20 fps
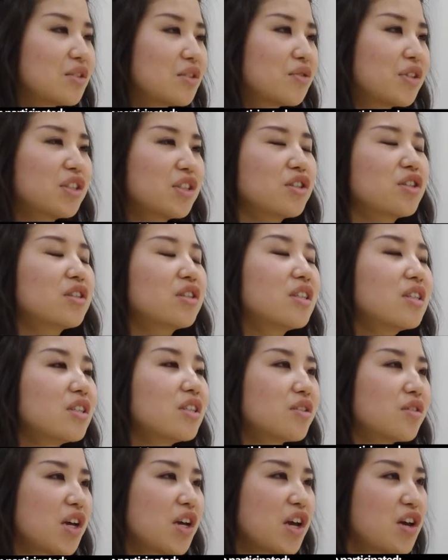returning
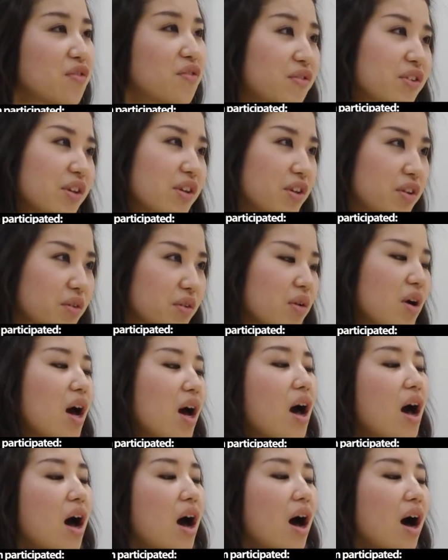to APU,
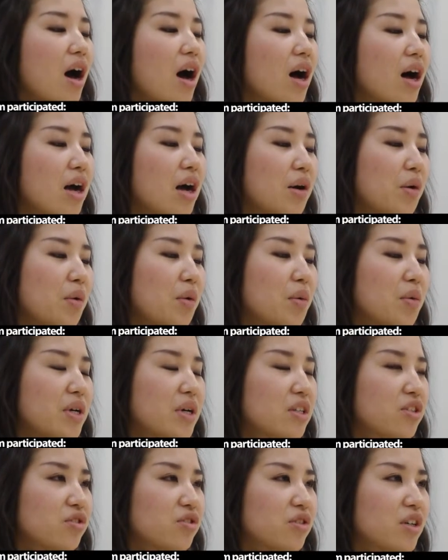I
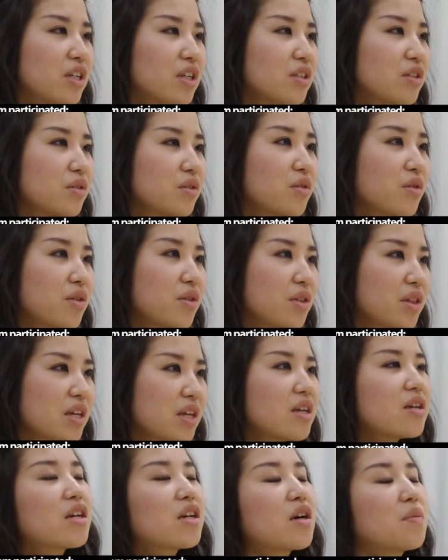always try to
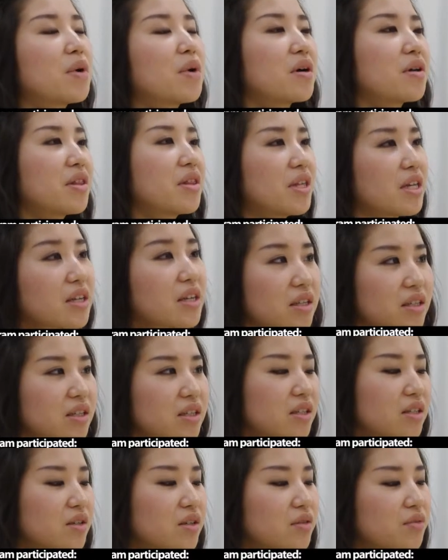think about
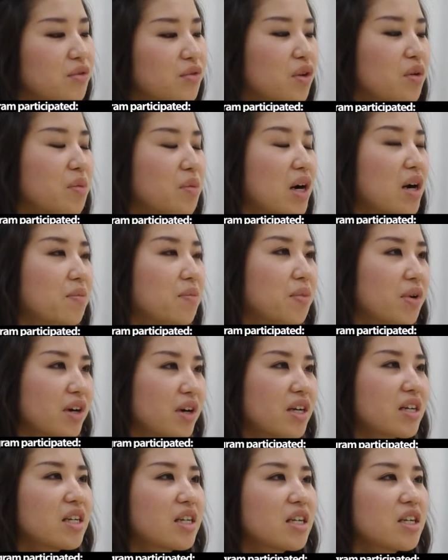things from a
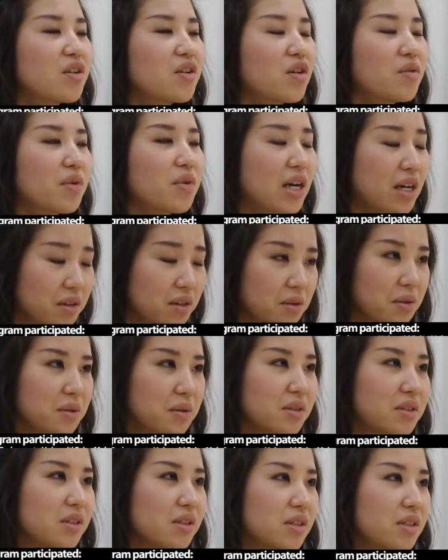variety of
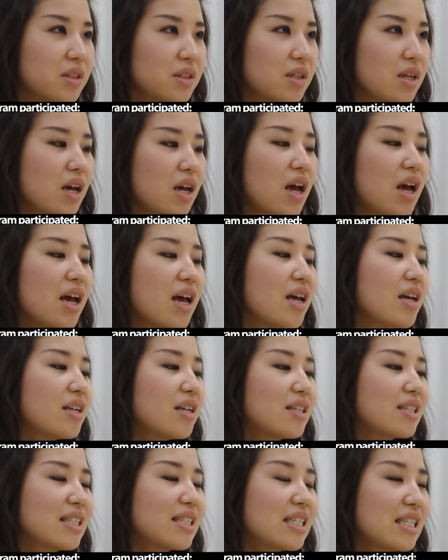angles
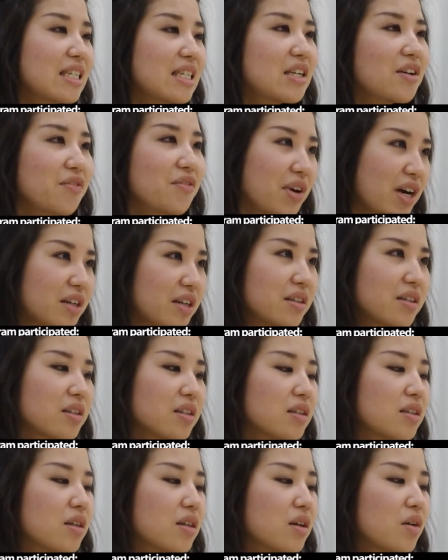and see the fact
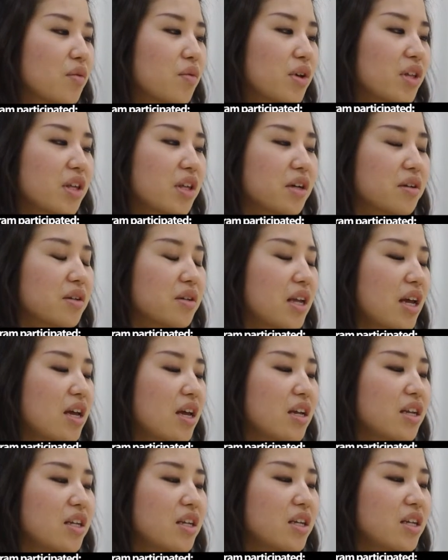without
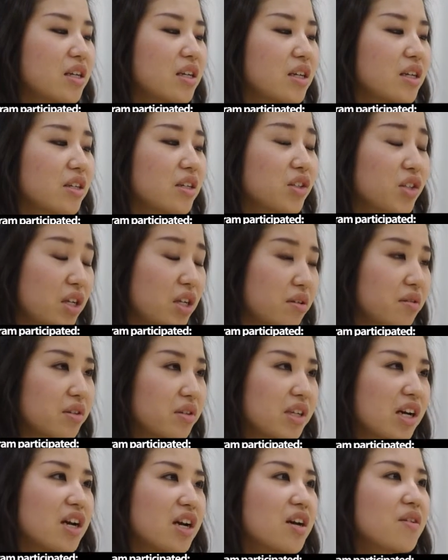any
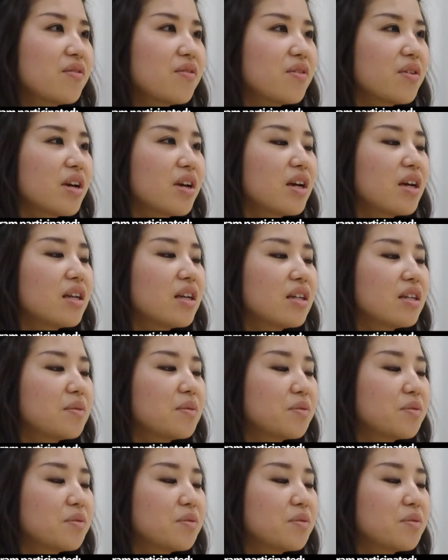stereotype and